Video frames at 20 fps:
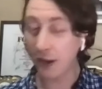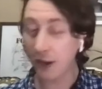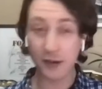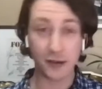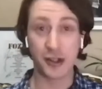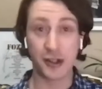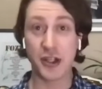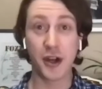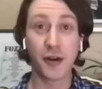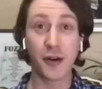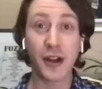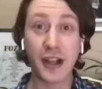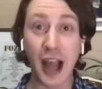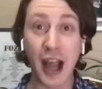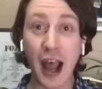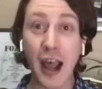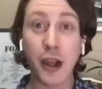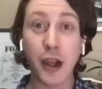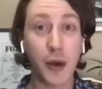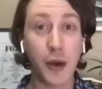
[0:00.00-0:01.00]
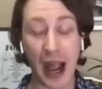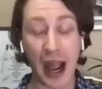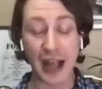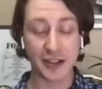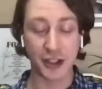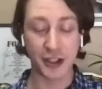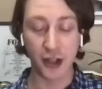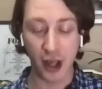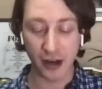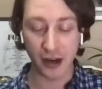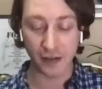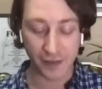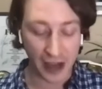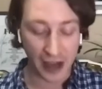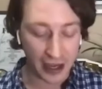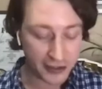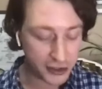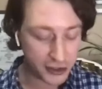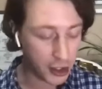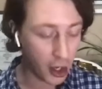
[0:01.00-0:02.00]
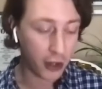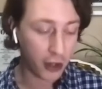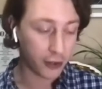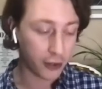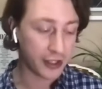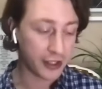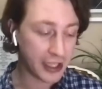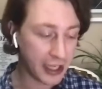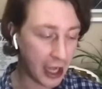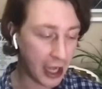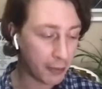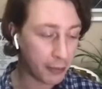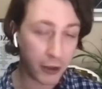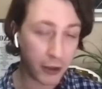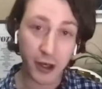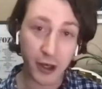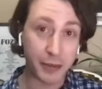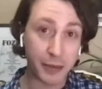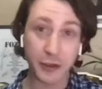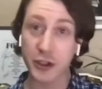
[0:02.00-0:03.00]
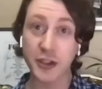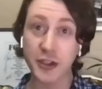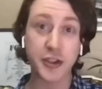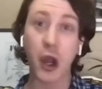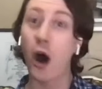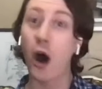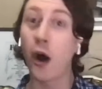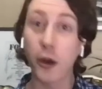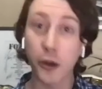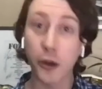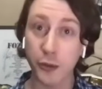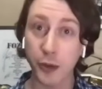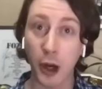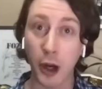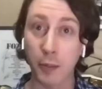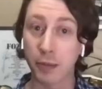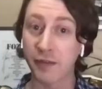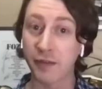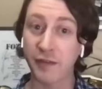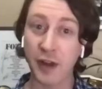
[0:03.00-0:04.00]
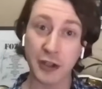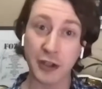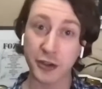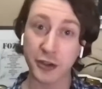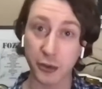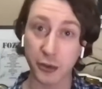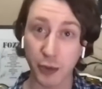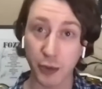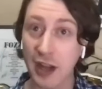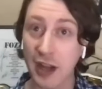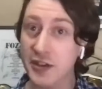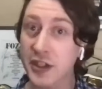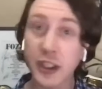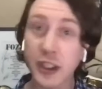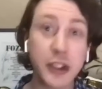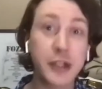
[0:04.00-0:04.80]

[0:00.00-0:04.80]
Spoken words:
you're a guy who has a lot of fans, not only in Alberta, but just all throughout professional wrestling.